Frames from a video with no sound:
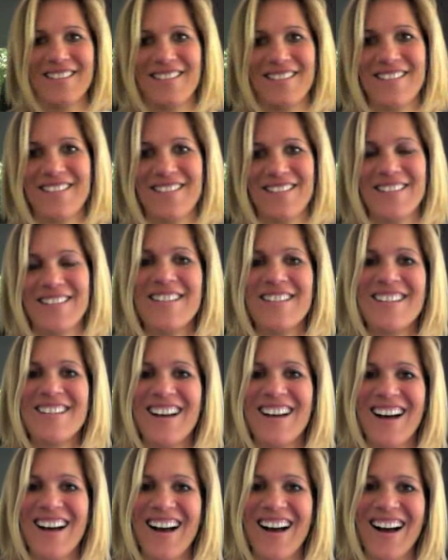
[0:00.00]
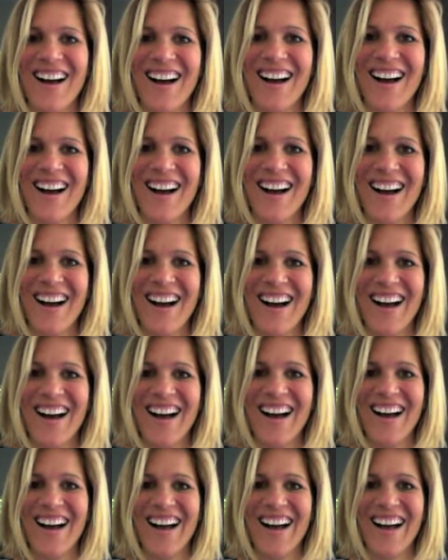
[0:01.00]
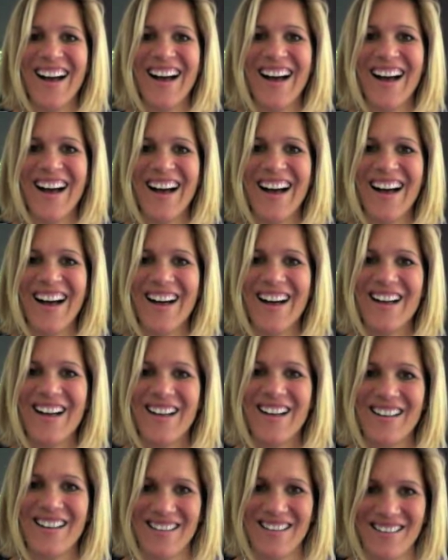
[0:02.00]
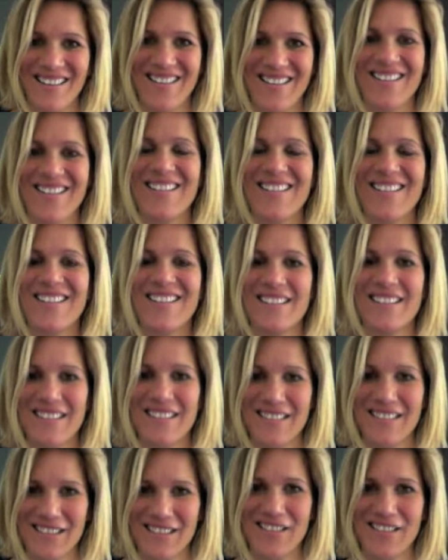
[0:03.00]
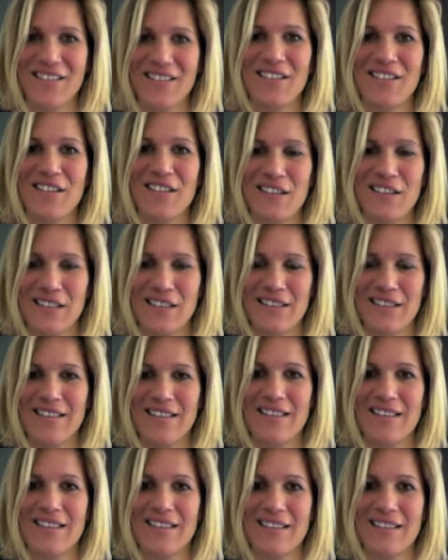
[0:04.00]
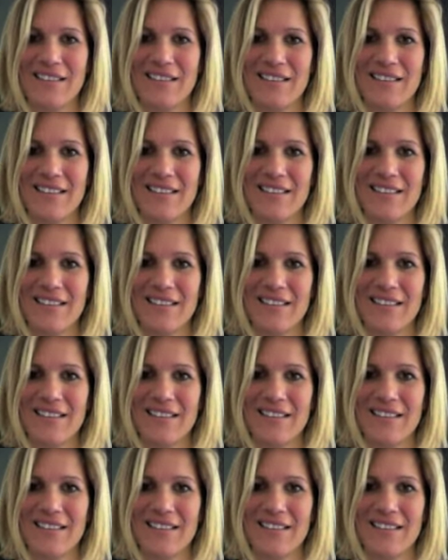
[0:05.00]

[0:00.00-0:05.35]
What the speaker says: (not speaking)